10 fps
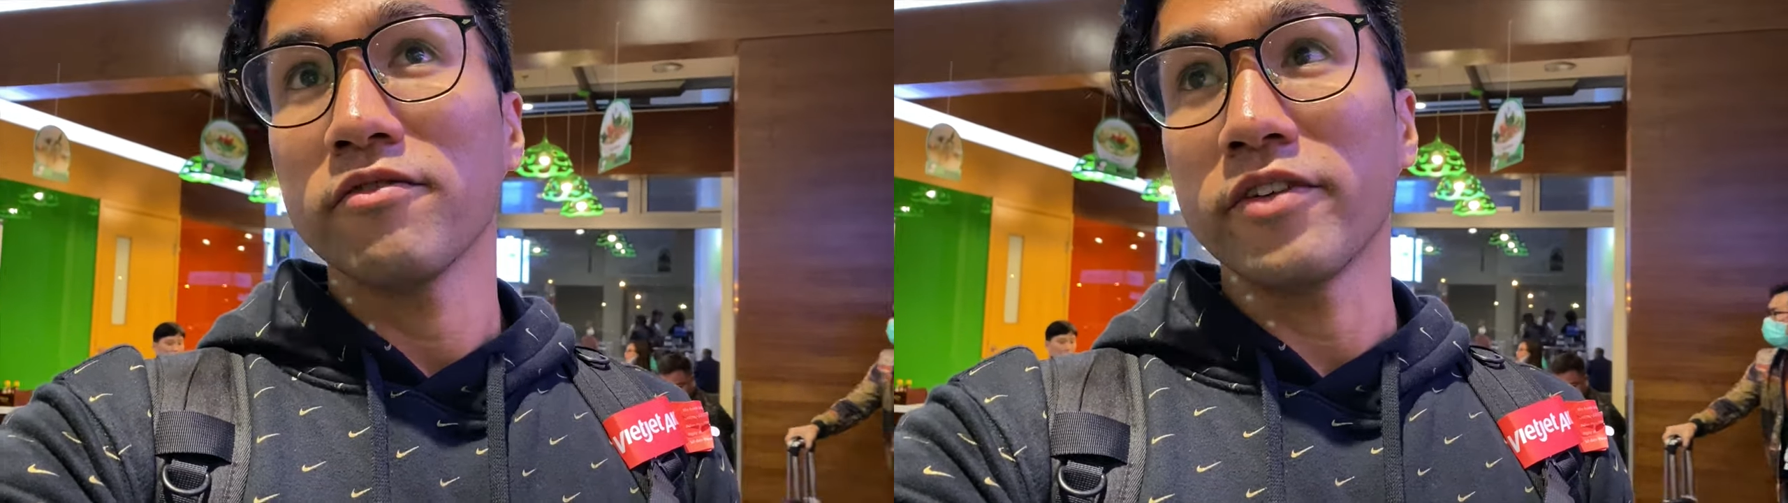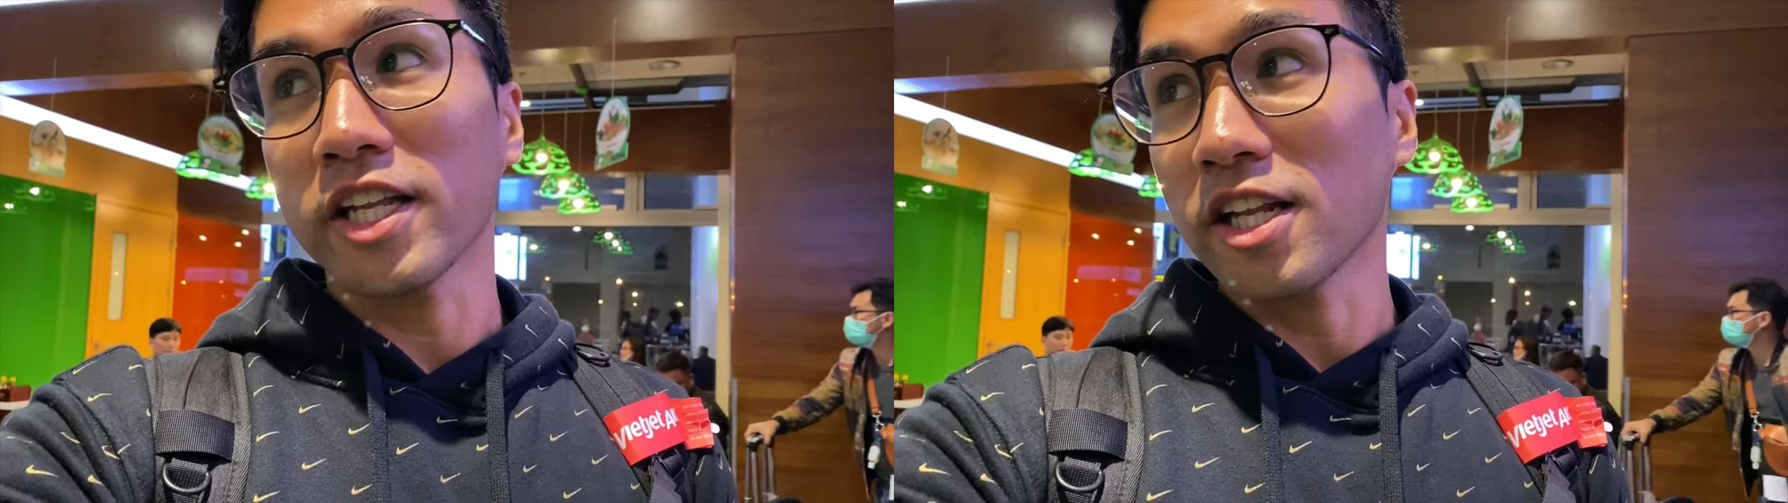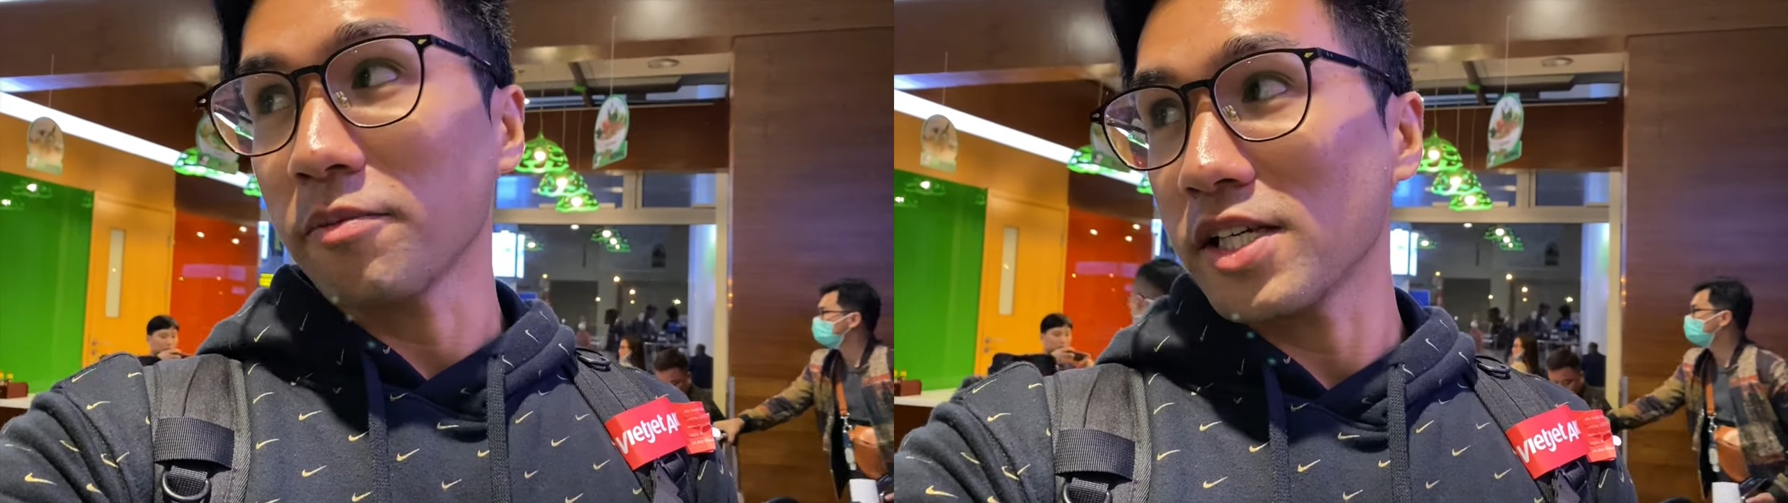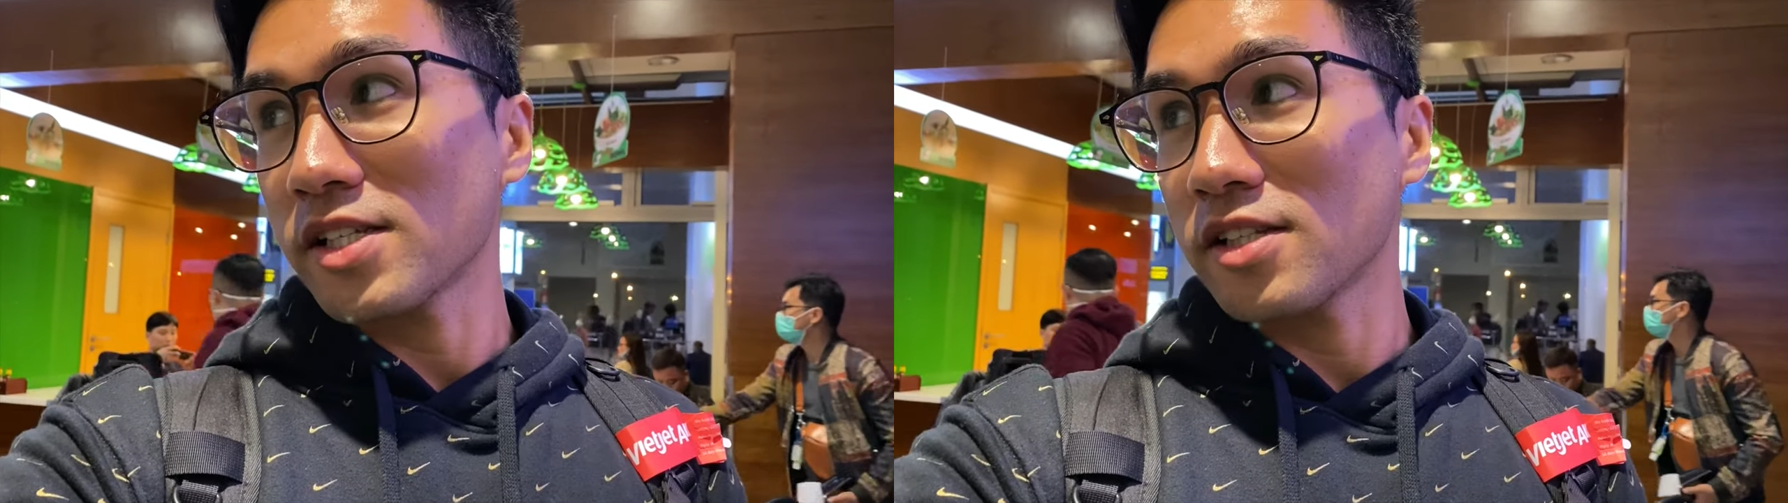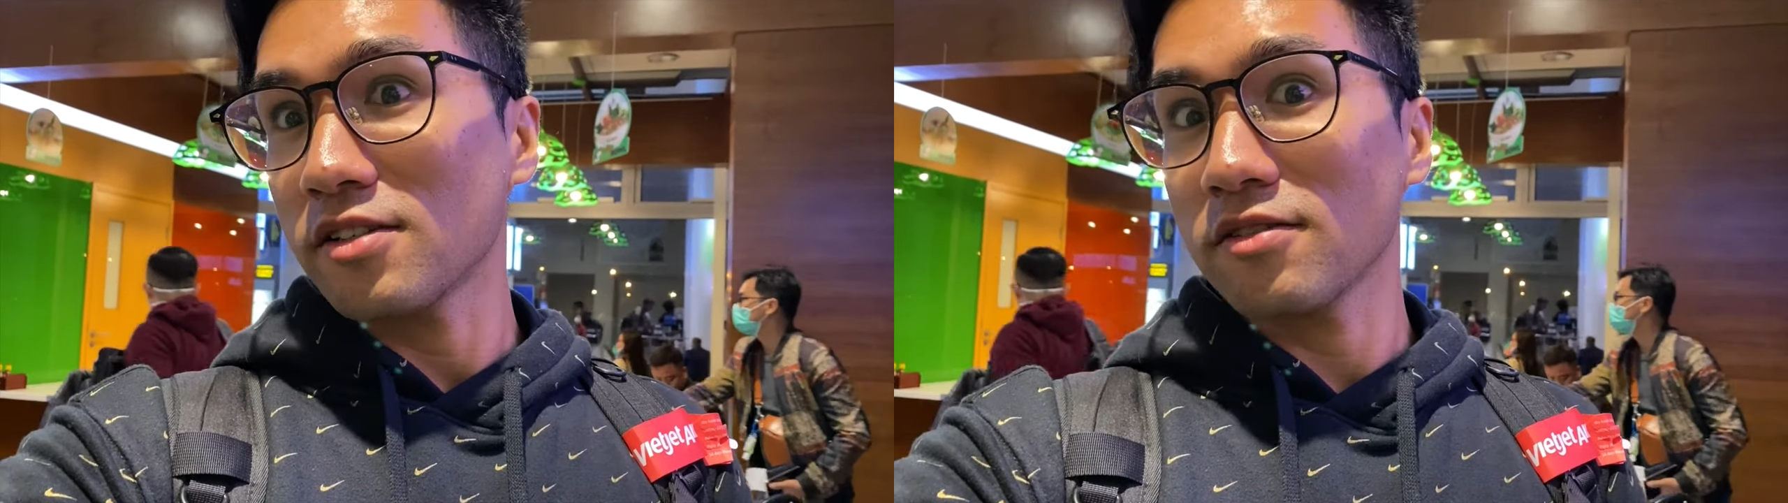
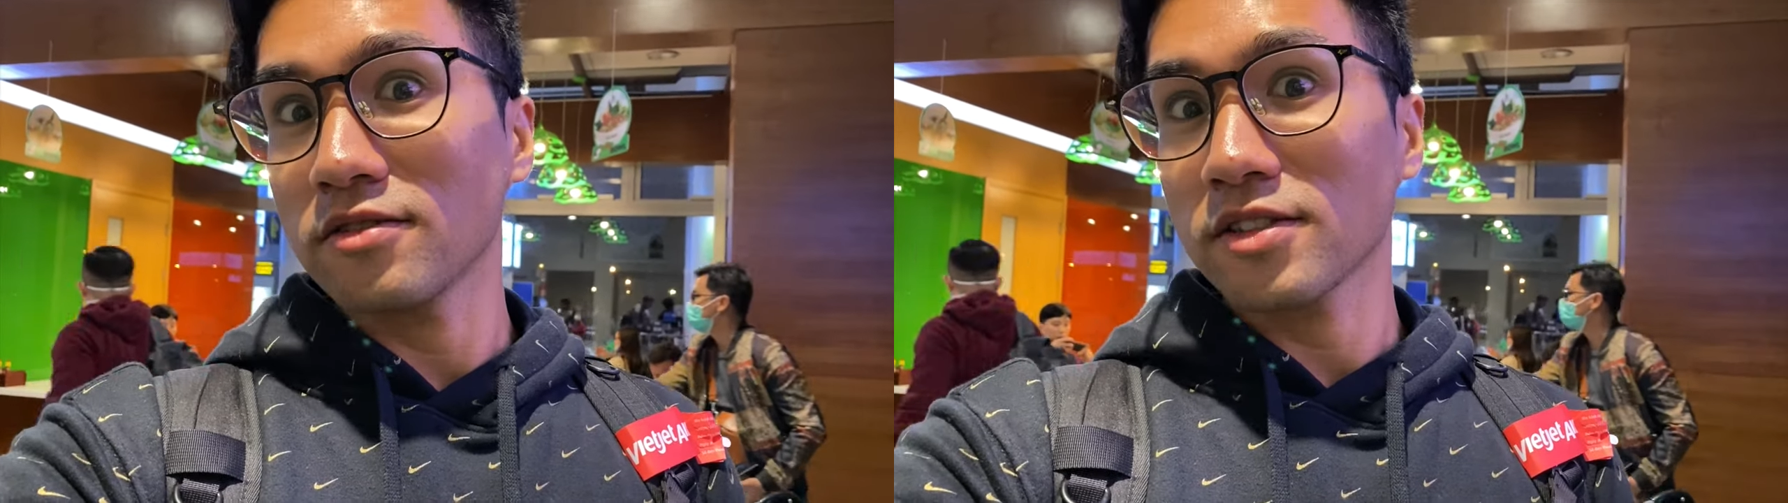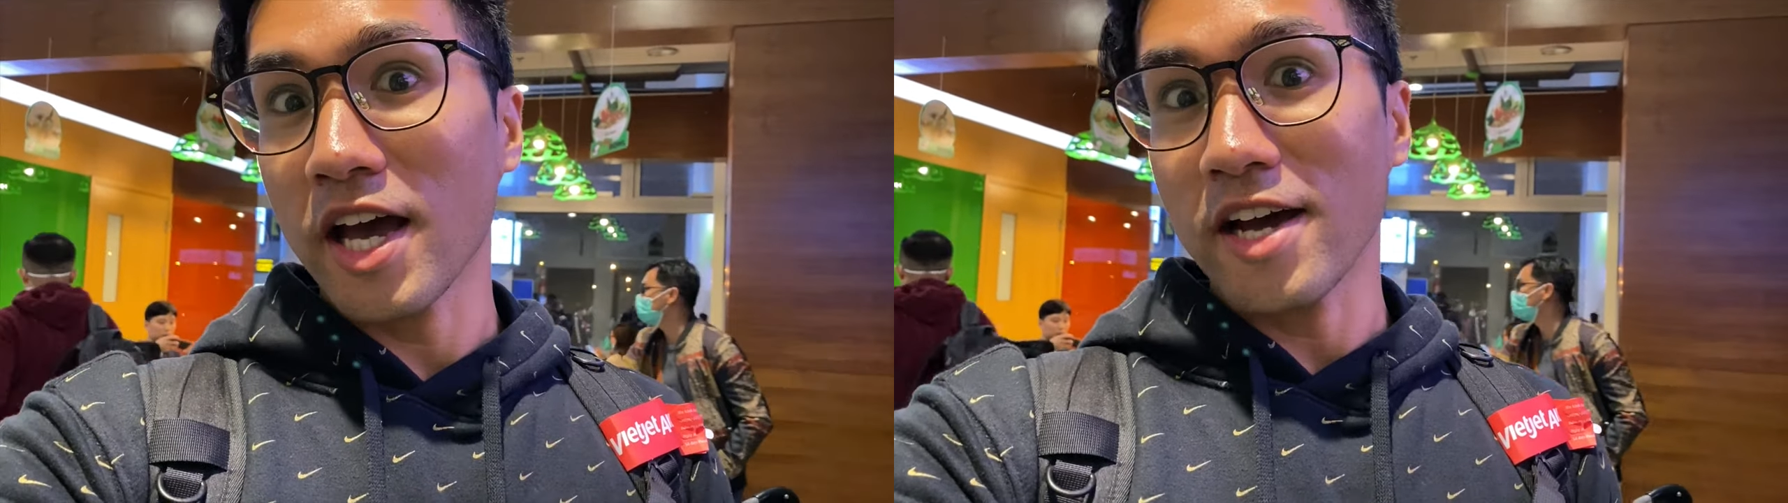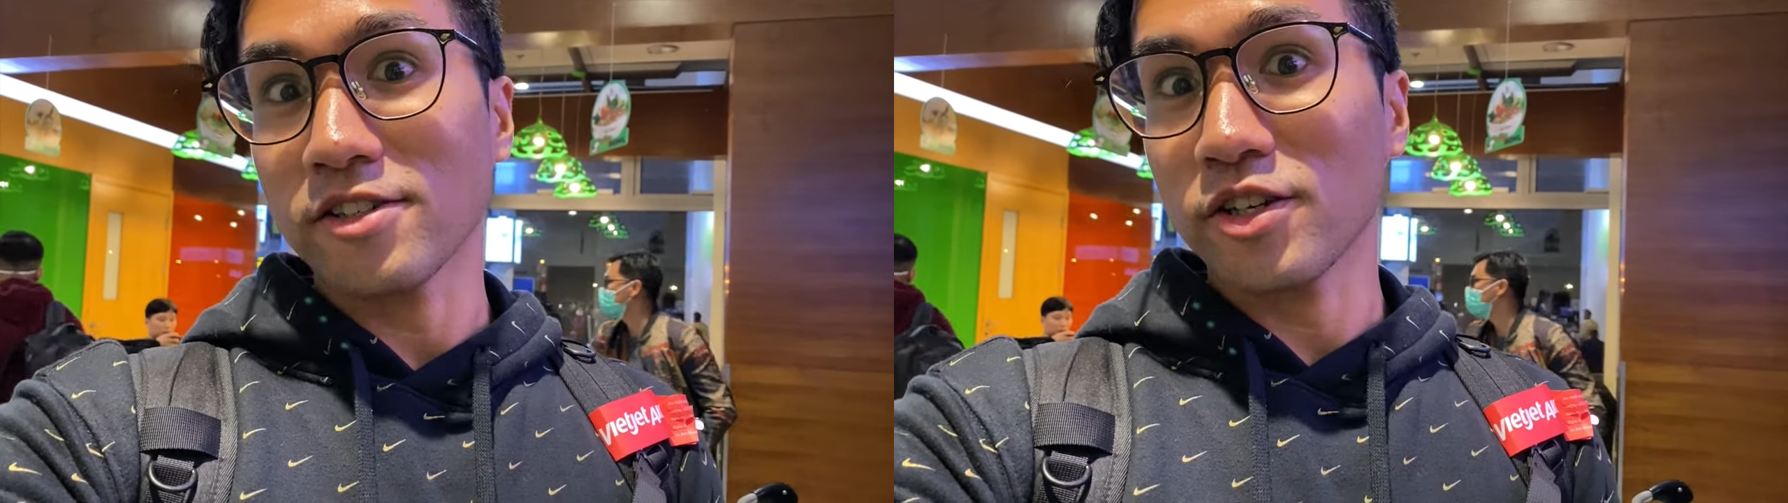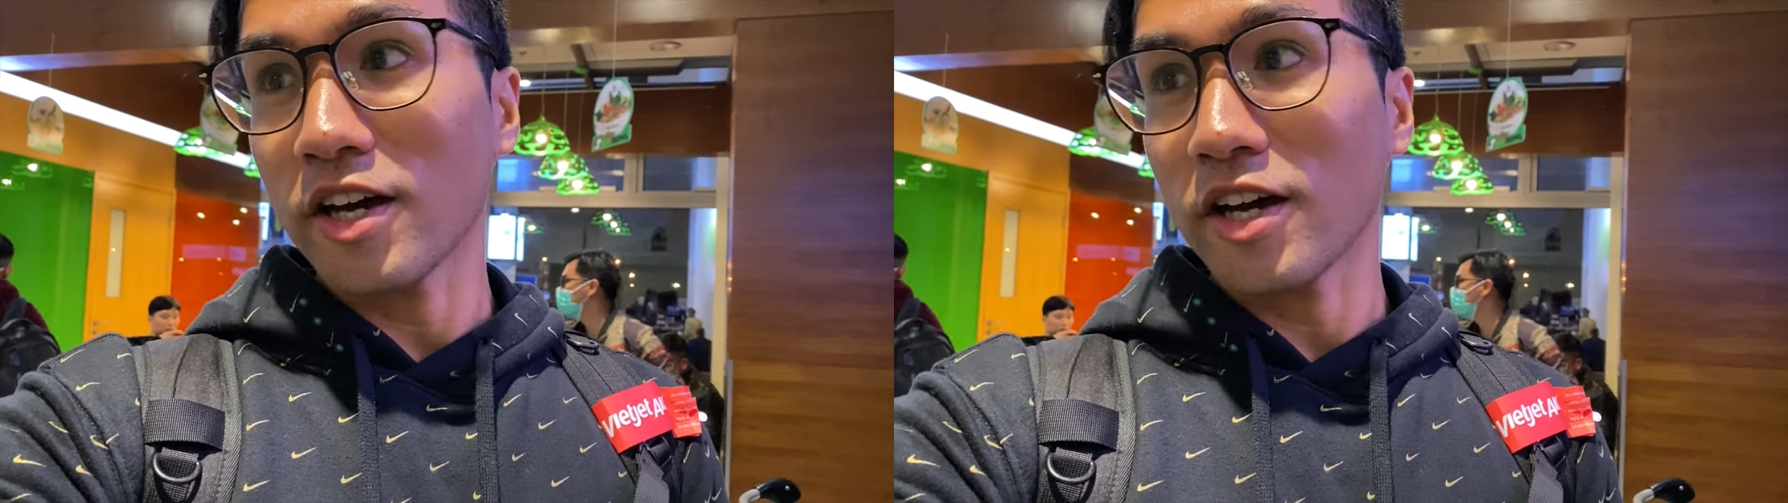Vietnamese cash.